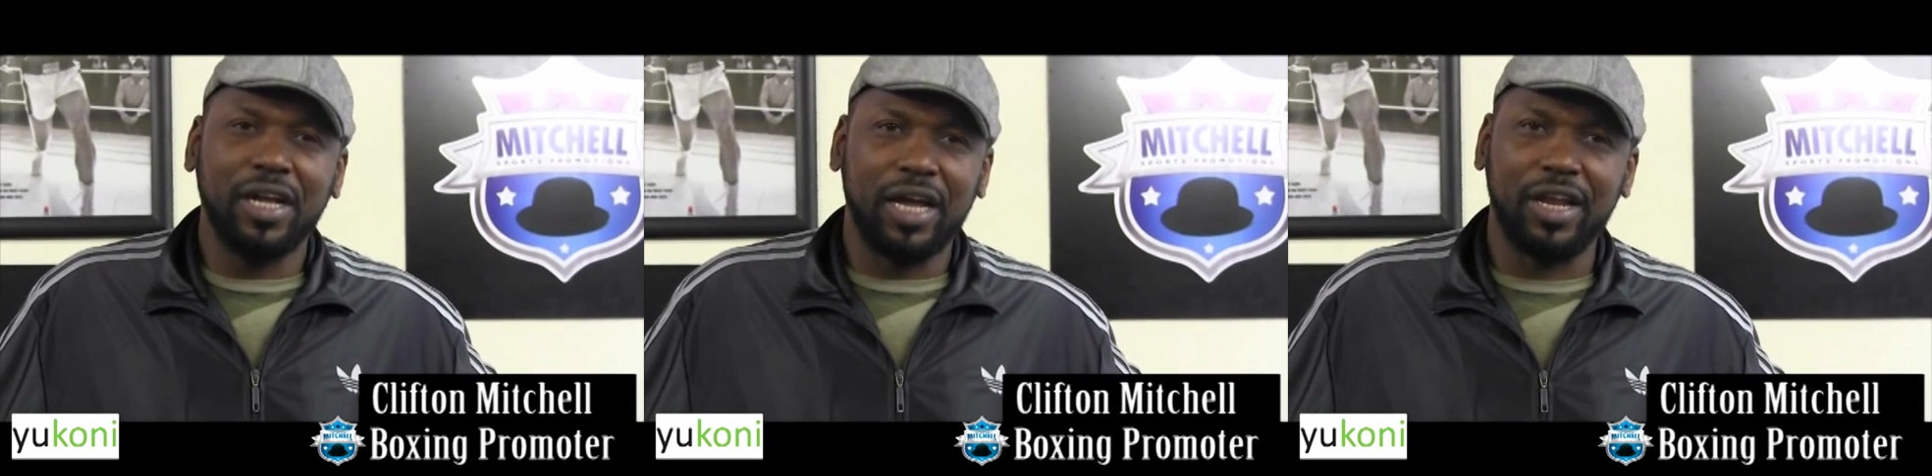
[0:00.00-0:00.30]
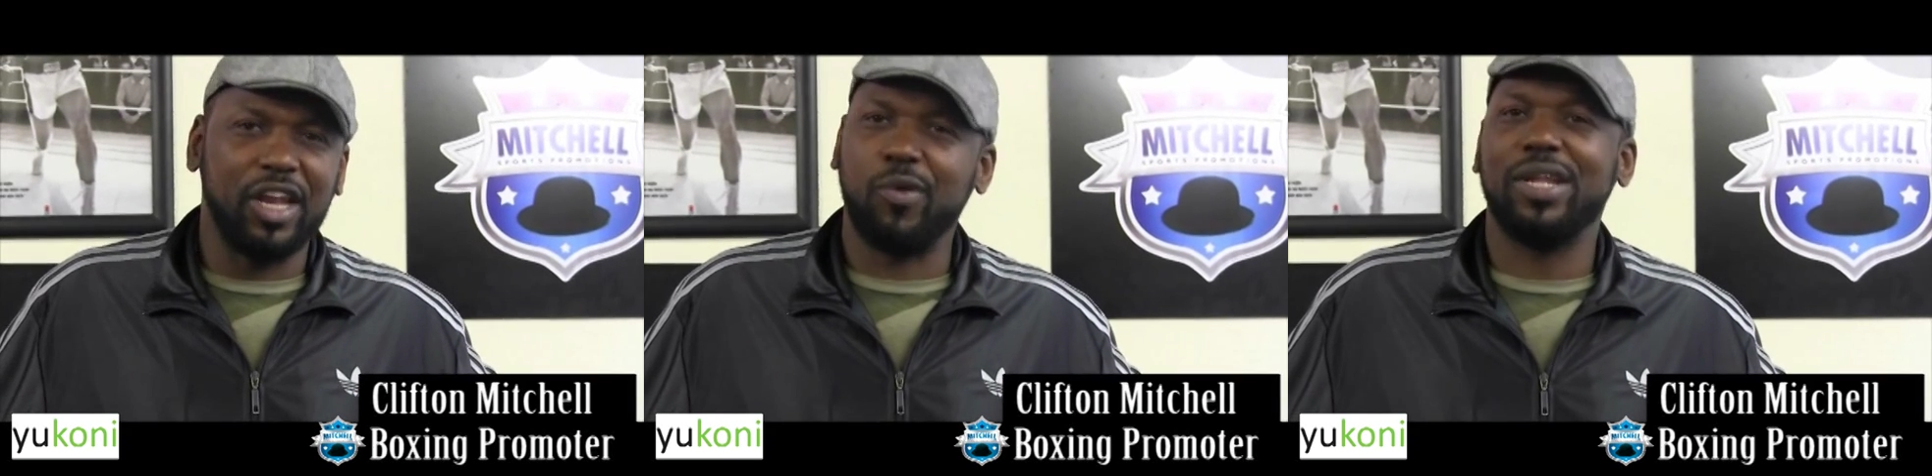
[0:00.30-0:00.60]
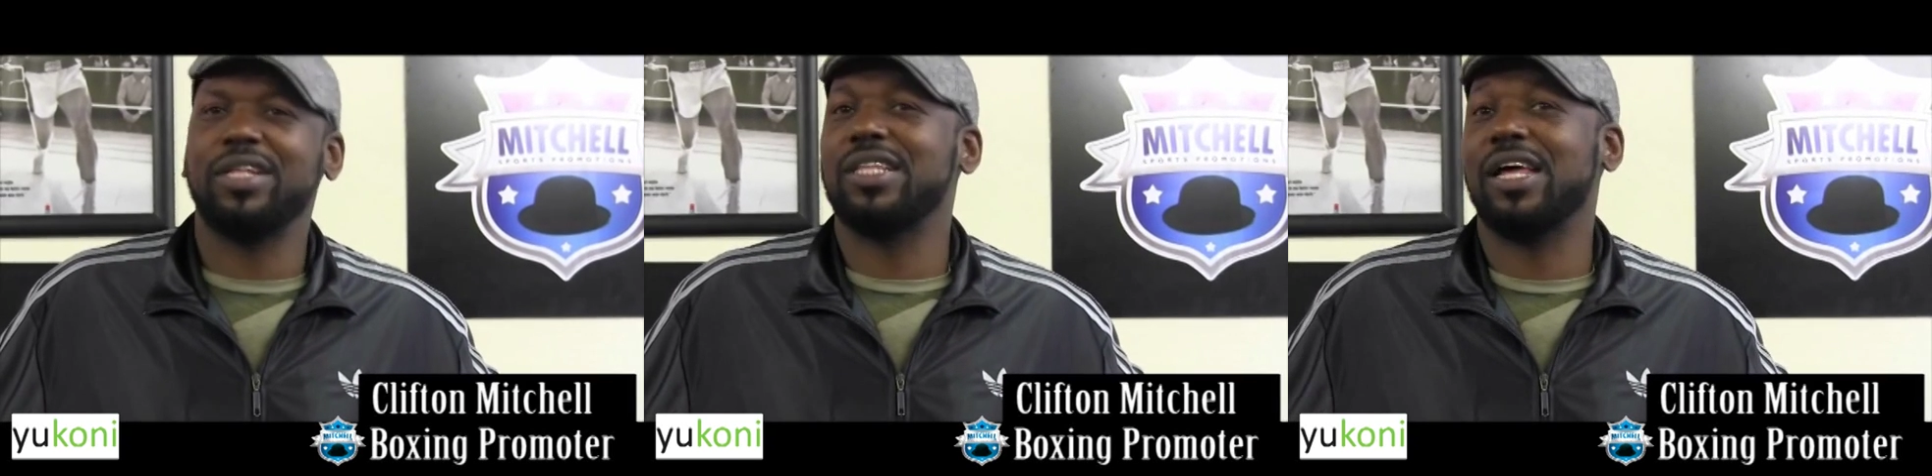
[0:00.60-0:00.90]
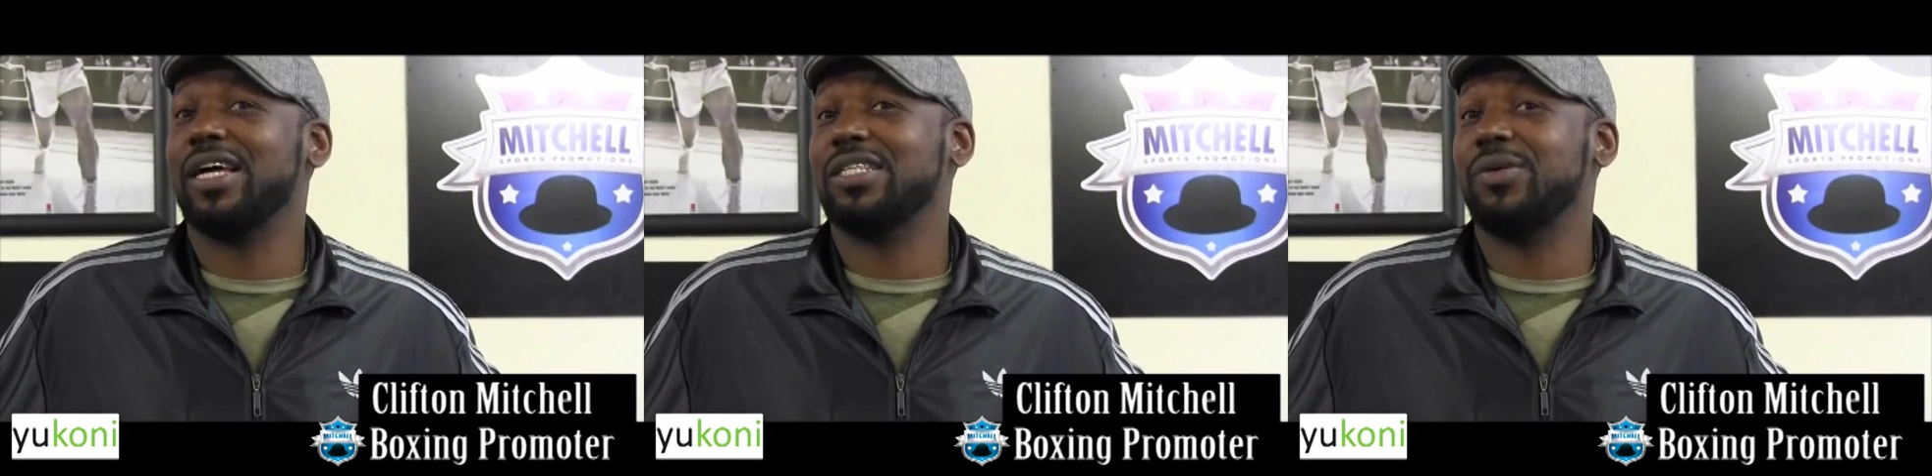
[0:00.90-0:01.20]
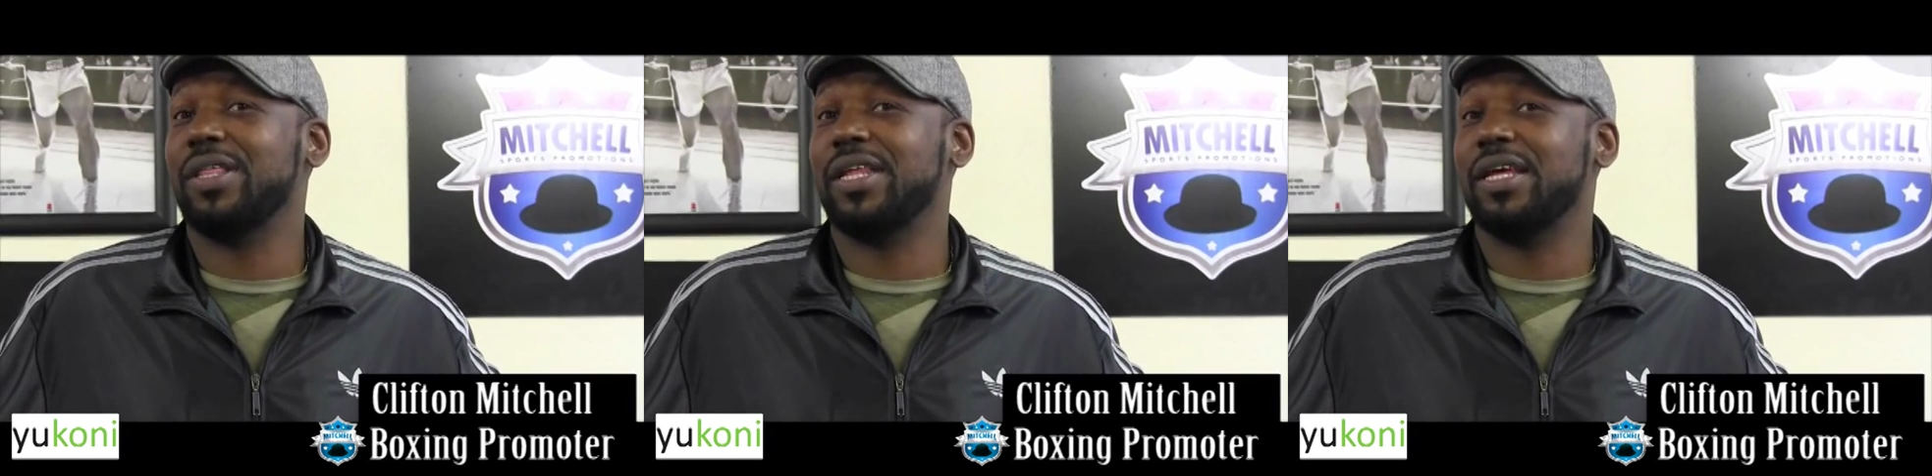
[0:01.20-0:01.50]
I don't know how to
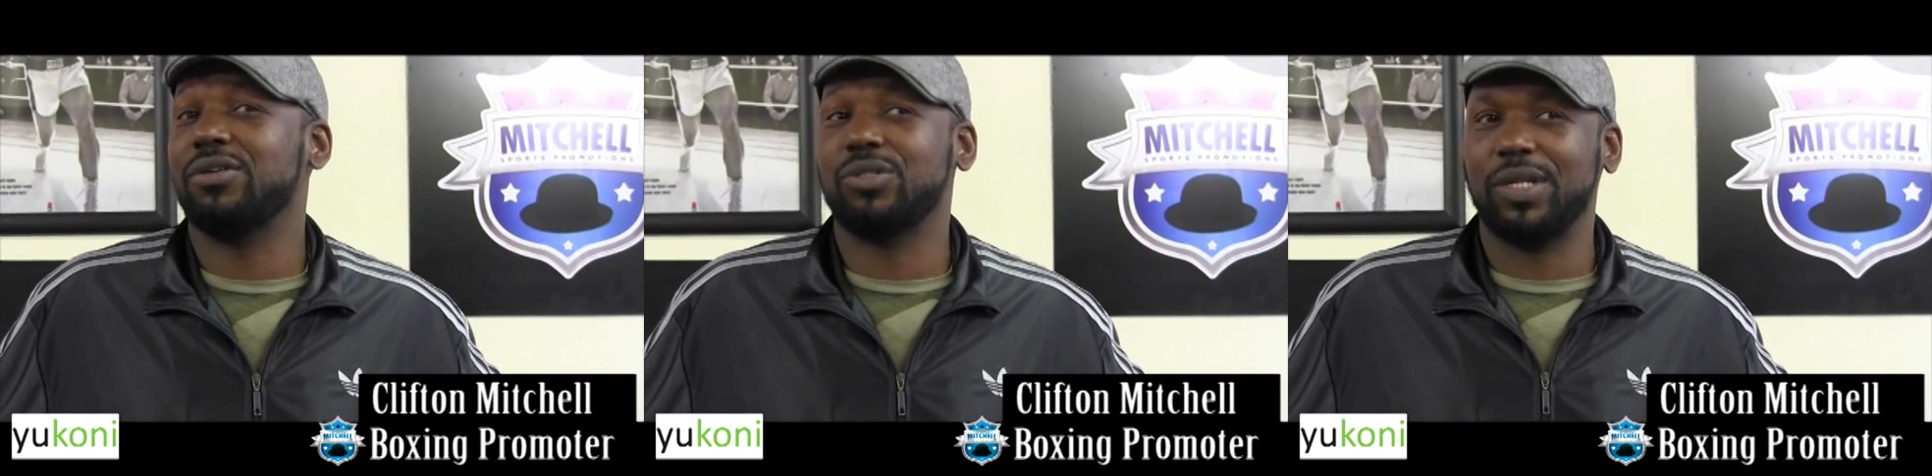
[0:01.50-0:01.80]
do anything else.